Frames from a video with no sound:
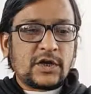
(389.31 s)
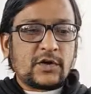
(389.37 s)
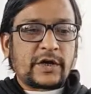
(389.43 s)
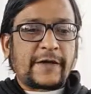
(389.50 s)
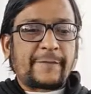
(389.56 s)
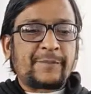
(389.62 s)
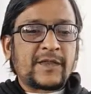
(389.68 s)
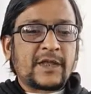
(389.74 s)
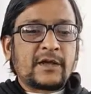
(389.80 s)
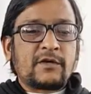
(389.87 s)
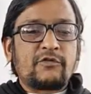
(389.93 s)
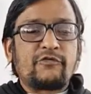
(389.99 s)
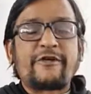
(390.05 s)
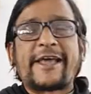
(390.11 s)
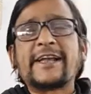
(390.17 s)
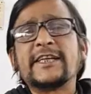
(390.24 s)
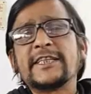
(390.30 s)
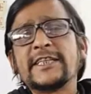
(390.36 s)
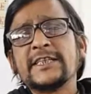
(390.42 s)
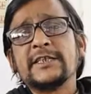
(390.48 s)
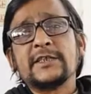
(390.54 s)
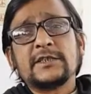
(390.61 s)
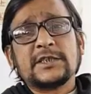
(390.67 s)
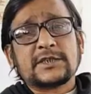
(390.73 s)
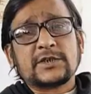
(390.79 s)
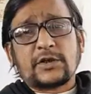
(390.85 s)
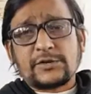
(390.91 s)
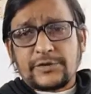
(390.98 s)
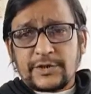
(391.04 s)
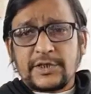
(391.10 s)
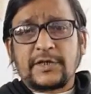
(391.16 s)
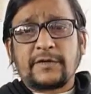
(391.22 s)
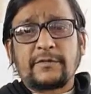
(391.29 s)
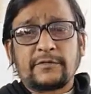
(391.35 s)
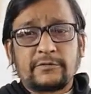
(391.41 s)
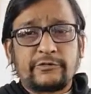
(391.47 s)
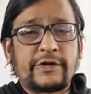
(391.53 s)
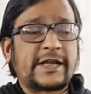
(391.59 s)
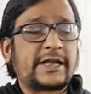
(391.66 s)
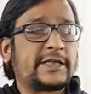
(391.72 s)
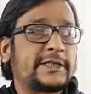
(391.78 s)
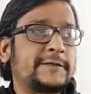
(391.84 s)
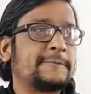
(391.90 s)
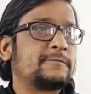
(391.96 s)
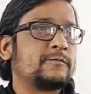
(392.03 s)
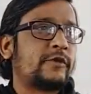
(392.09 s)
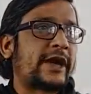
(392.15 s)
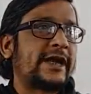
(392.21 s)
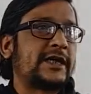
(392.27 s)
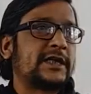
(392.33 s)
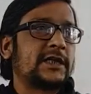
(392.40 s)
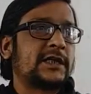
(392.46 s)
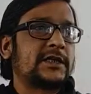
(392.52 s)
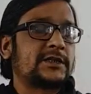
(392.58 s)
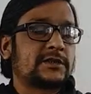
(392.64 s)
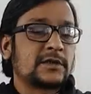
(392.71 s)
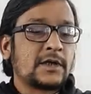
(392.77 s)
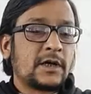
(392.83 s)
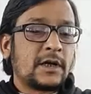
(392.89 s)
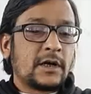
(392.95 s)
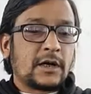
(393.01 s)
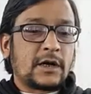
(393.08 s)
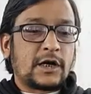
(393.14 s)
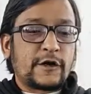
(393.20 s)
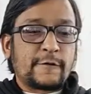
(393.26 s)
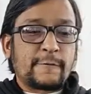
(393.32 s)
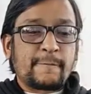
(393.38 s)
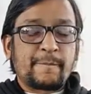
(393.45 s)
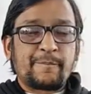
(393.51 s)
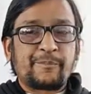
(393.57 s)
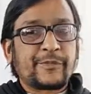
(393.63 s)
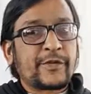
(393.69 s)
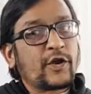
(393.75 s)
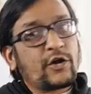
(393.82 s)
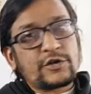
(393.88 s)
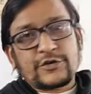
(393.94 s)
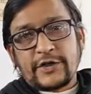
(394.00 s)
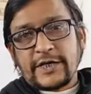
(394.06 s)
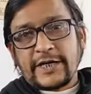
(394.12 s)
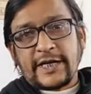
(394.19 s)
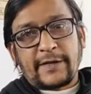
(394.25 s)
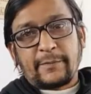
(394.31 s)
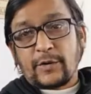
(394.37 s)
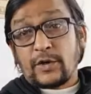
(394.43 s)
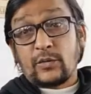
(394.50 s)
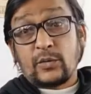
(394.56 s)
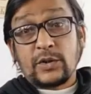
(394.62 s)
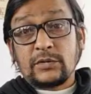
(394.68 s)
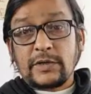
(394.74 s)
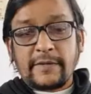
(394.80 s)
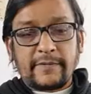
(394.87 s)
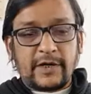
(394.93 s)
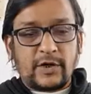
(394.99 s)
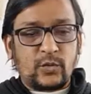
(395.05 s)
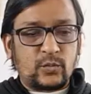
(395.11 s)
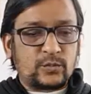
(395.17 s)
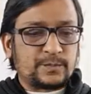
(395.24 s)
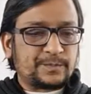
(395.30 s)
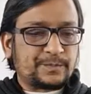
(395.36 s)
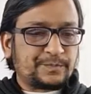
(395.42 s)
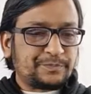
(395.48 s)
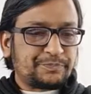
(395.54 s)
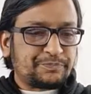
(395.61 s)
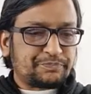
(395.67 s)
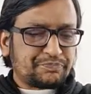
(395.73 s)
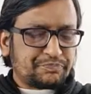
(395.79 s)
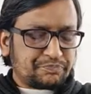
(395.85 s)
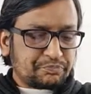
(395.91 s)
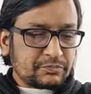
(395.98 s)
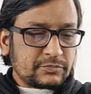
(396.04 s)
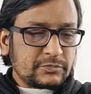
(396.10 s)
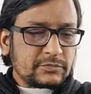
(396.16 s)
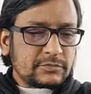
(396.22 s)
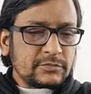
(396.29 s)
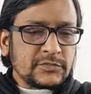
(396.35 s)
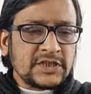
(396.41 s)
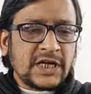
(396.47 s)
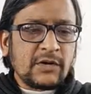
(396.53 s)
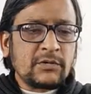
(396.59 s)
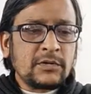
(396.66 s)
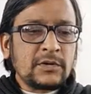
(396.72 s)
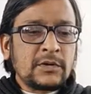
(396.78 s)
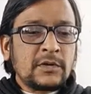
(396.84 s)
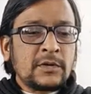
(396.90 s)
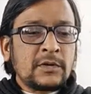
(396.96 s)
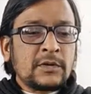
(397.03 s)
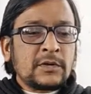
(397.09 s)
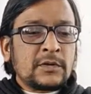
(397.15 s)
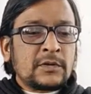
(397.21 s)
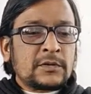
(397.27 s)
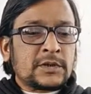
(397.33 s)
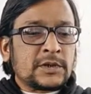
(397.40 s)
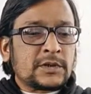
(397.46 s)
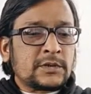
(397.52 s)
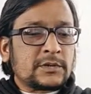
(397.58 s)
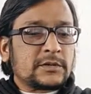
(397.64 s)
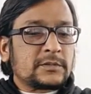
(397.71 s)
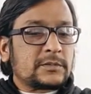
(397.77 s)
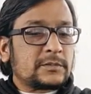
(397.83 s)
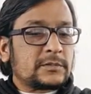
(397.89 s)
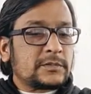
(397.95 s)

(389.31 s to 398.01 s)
Okay, vanity is also a thing. Vanity is also a negative point, which never do. Now, the